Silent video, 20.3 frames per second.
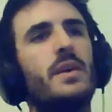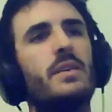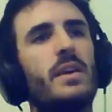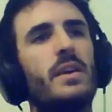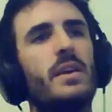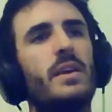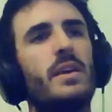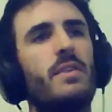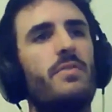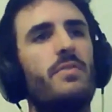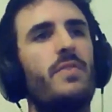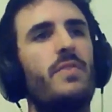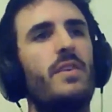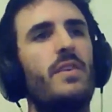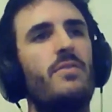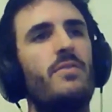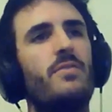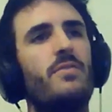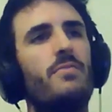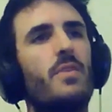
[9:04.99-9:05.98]
Like if
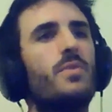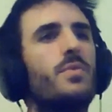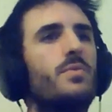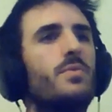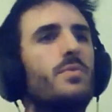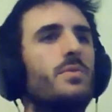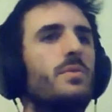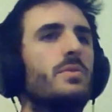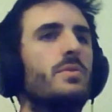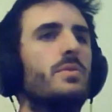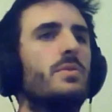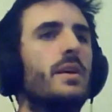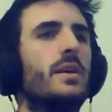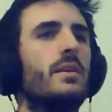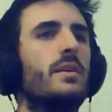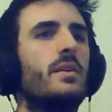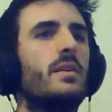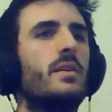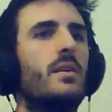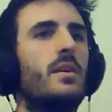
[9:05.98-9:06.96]
you're vocal on like